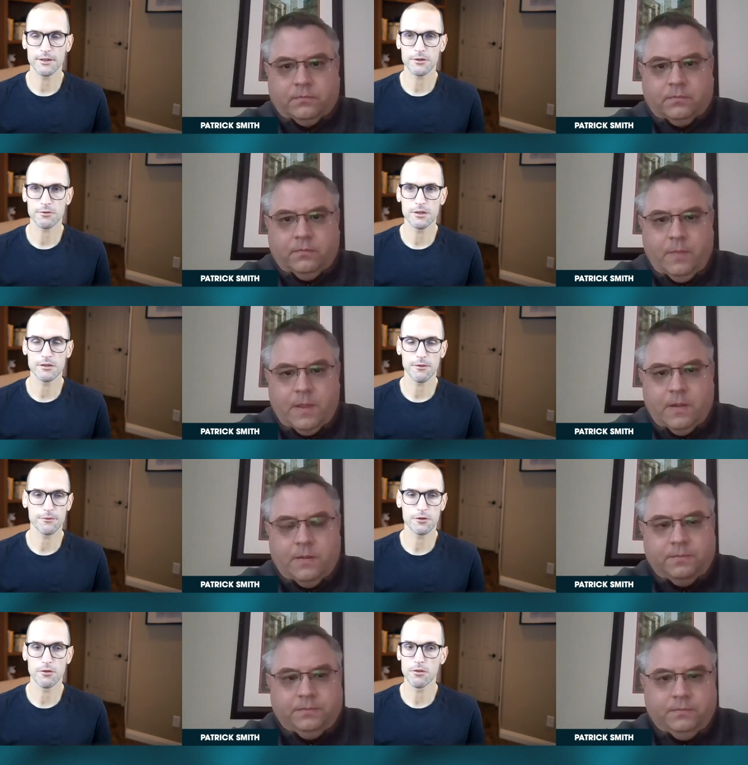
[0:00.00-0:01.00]
Speaker 1: a suite
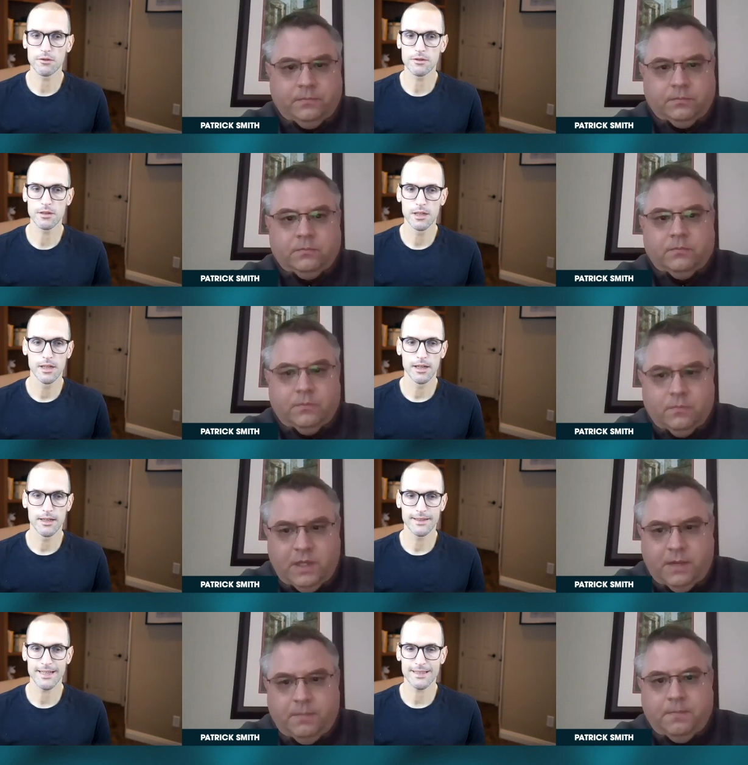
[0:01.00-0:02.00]
of tools
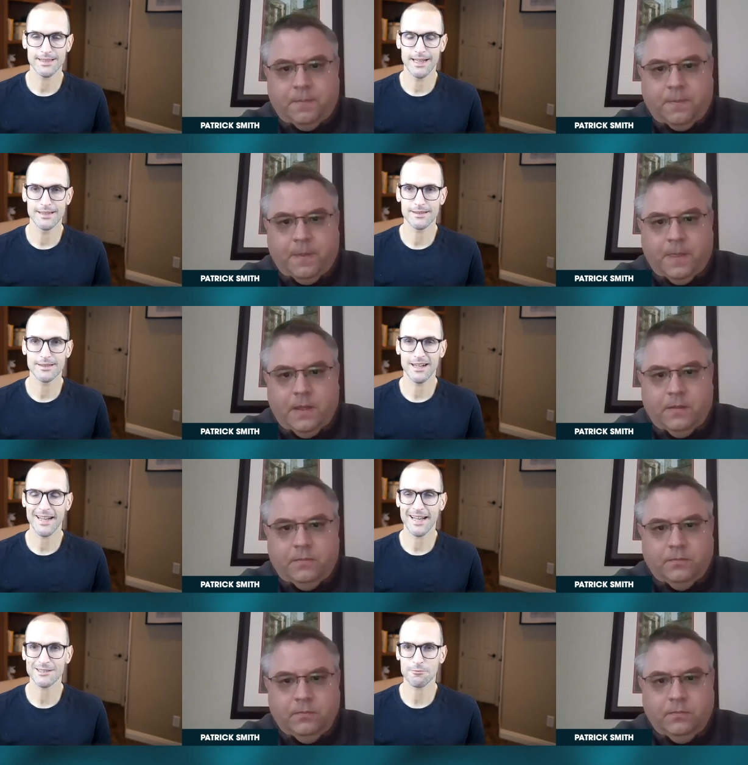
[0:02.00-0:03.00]
in that sense
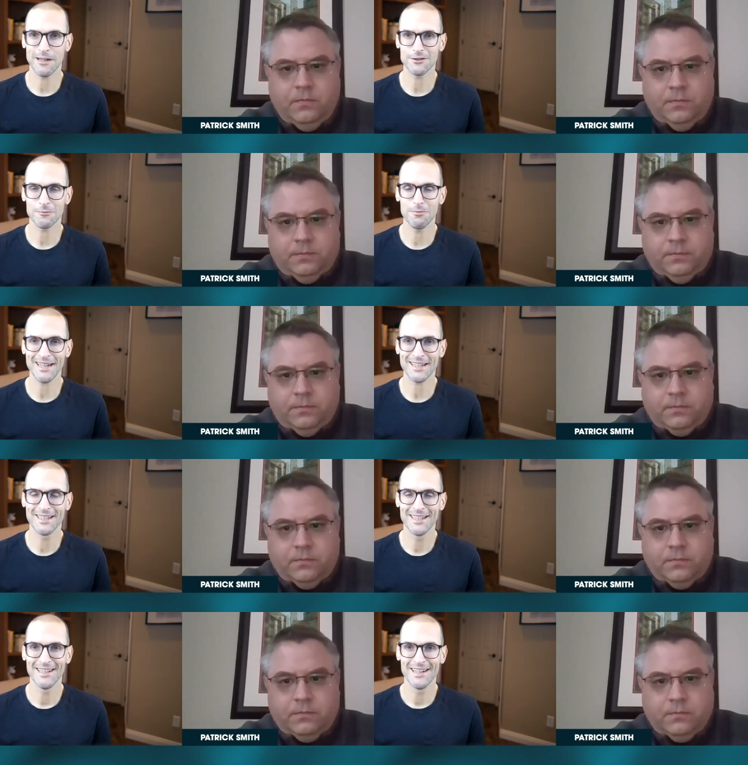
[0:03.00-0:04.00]
i asked reggie
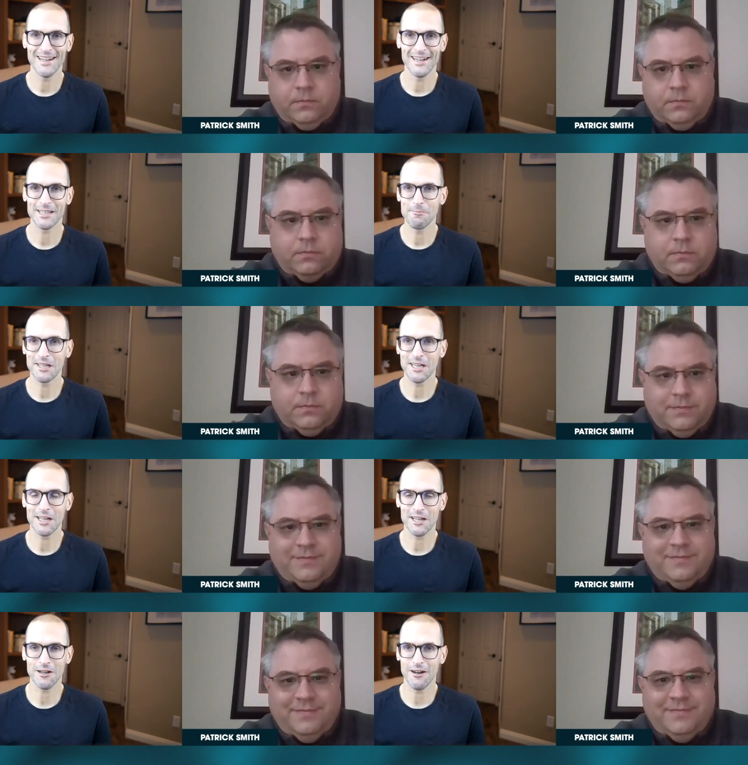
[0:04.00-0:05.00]
back uh, the
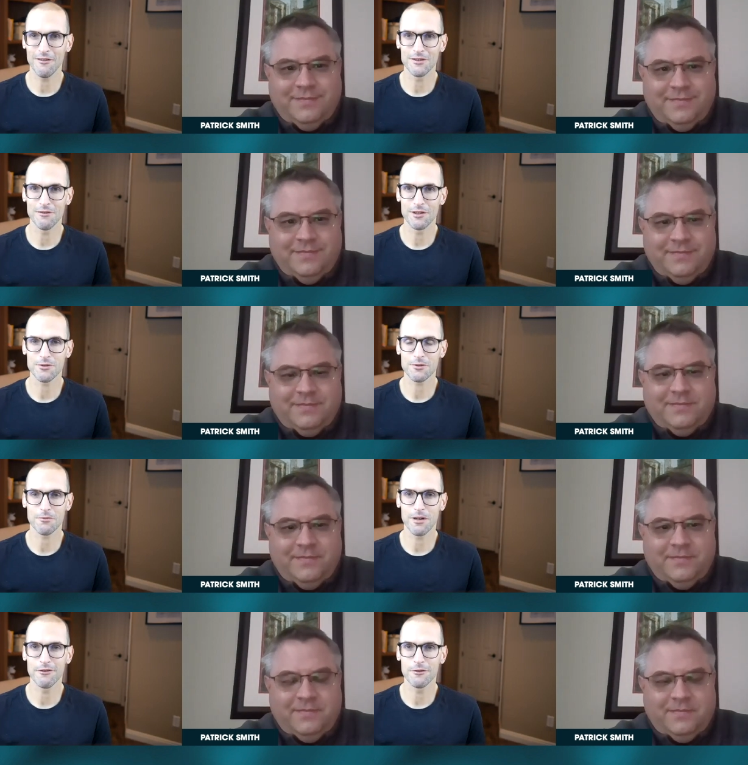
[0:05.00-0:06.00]
beginning of the
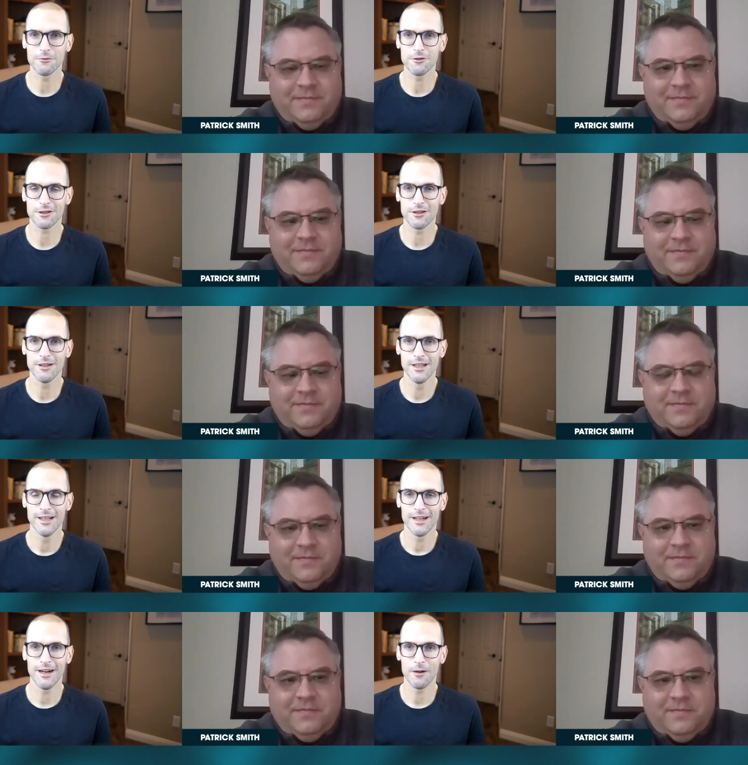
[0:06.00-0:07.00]
virtual revolution,
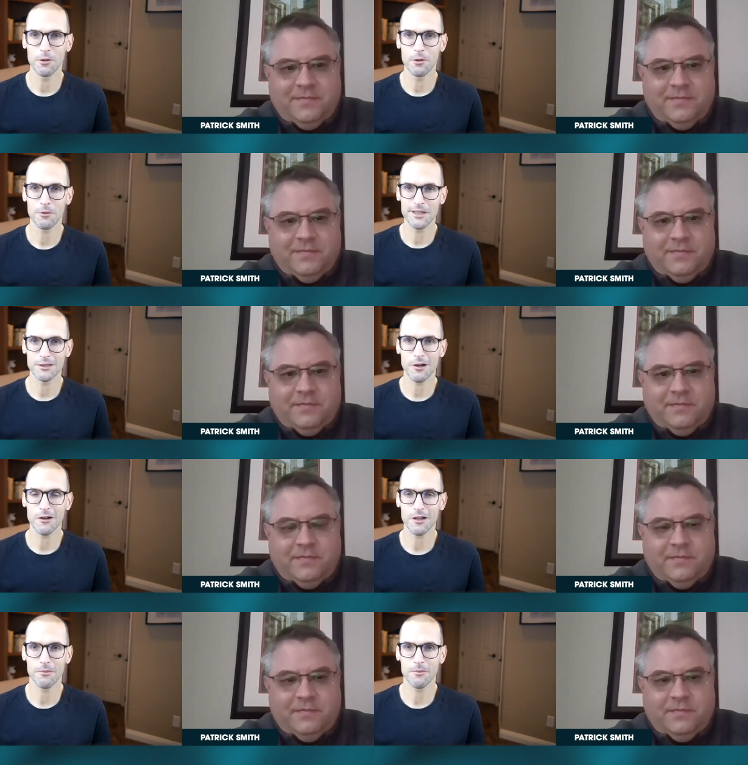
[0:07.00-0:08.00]
uh, we were already
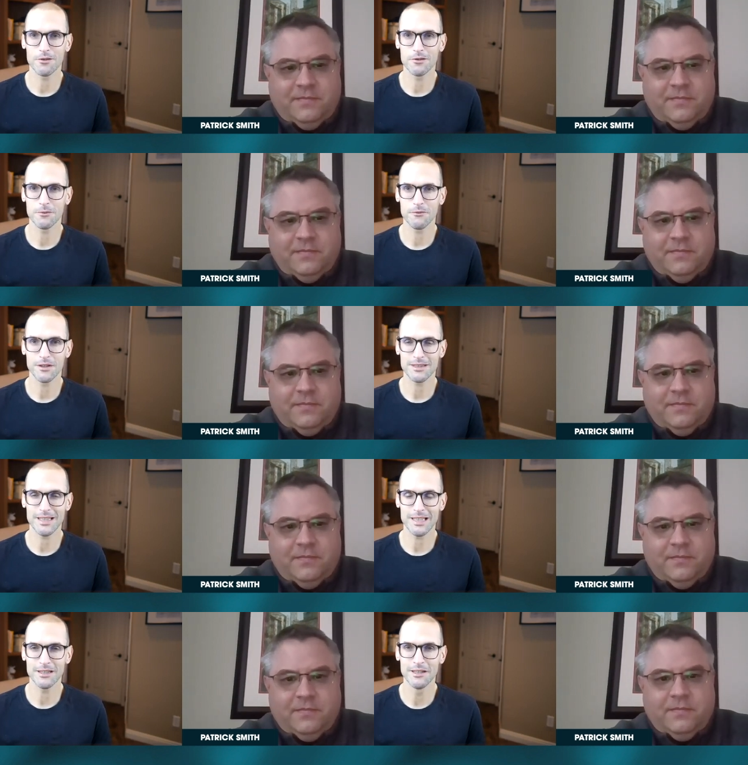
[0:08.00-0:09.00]
talking about Zoom
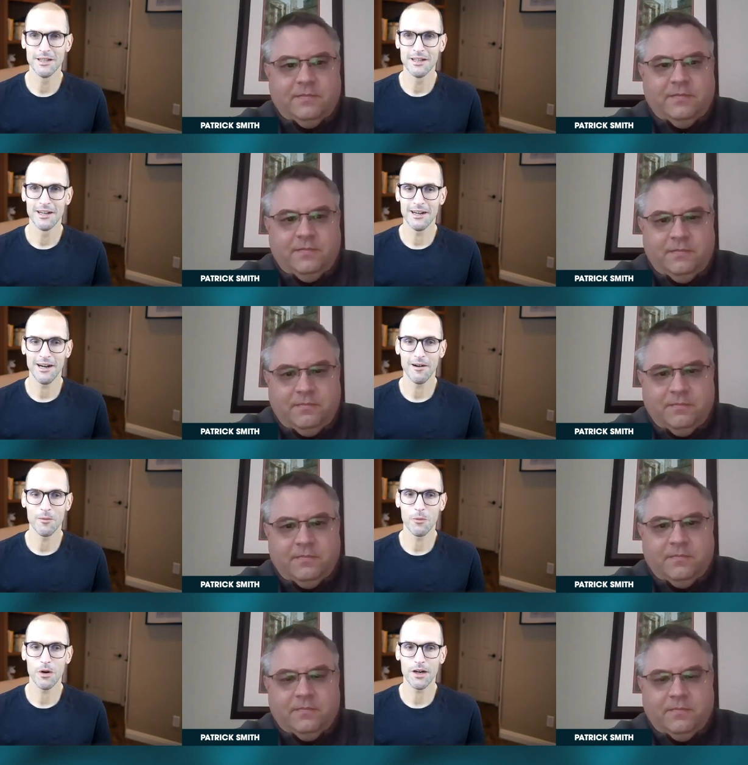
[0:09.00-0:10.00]
fatigue. Mm-hmm. Uh,
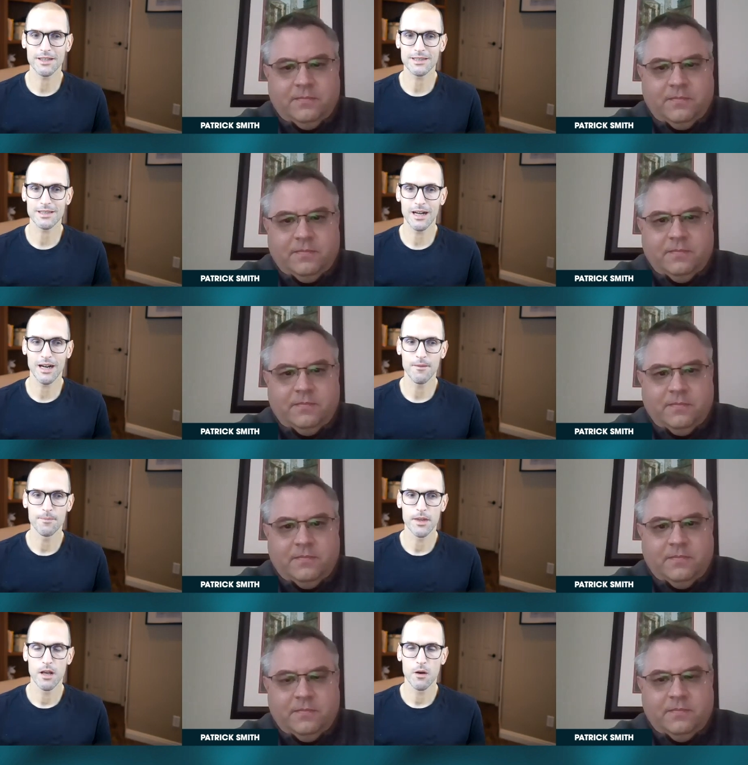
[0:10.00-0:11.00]
what is uh,
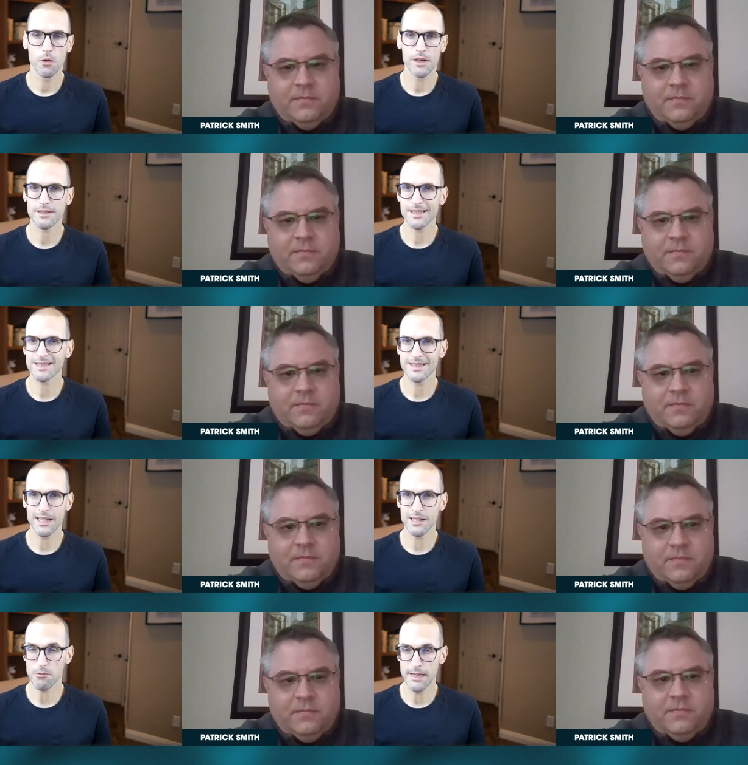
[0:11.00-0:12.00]
what is the
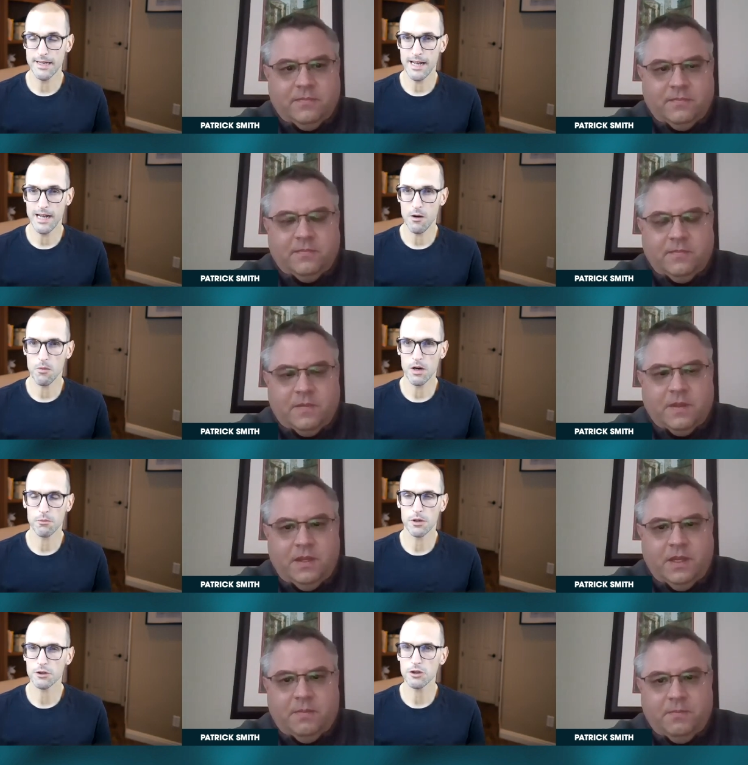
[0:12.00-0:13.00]
state right now?
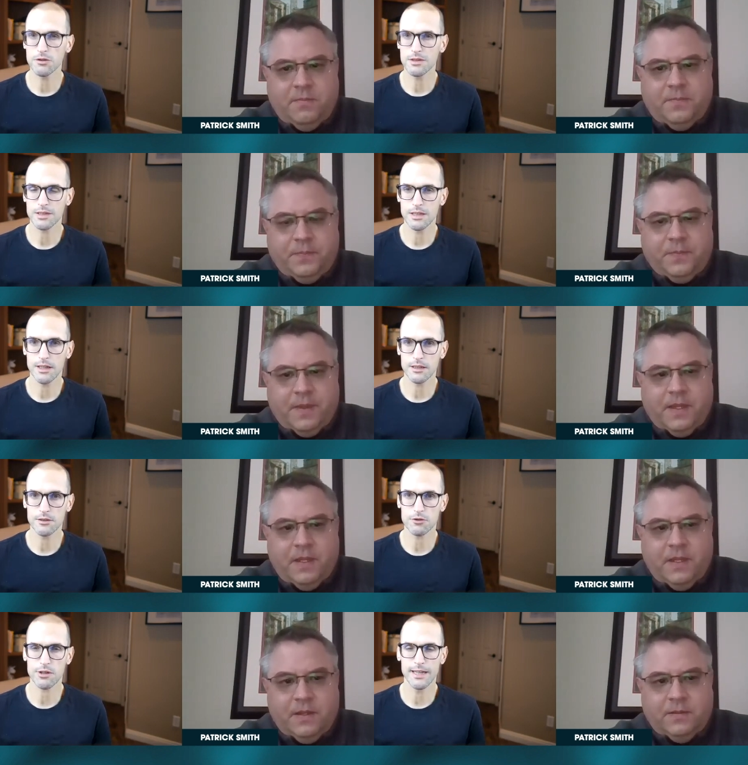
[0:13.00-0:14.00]
What what do you see are
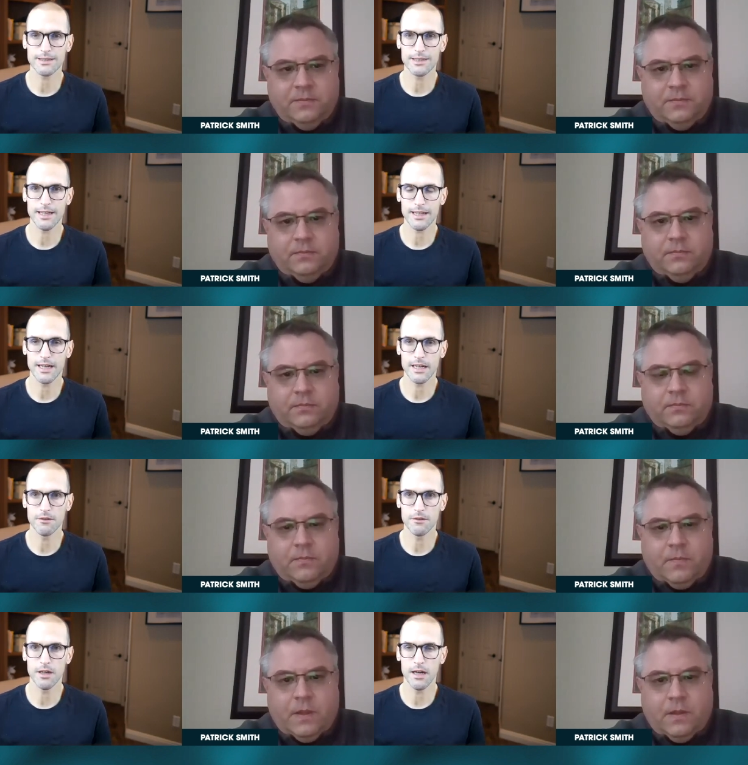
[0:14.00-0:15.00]
the trends that kind
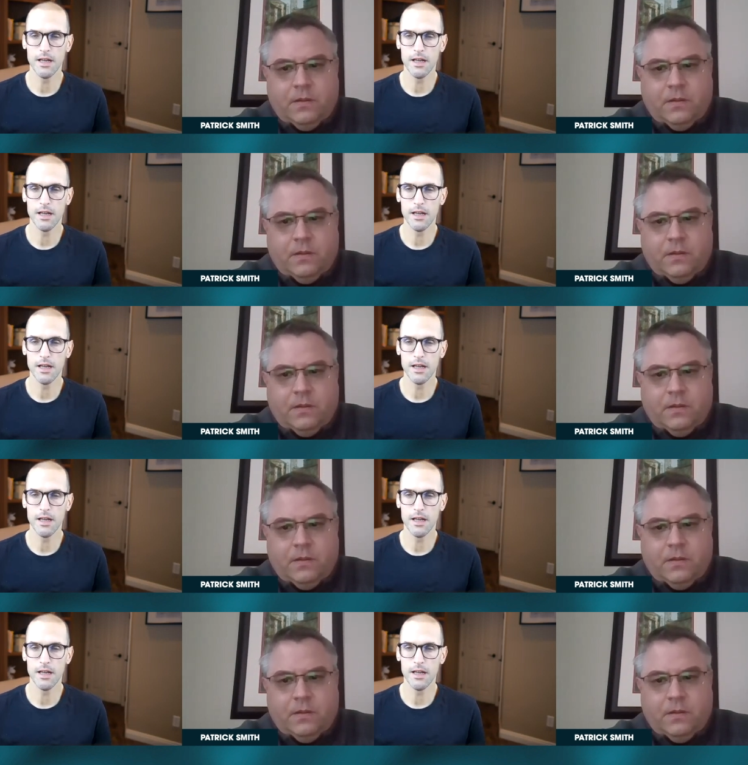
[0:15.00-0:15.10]
of uh,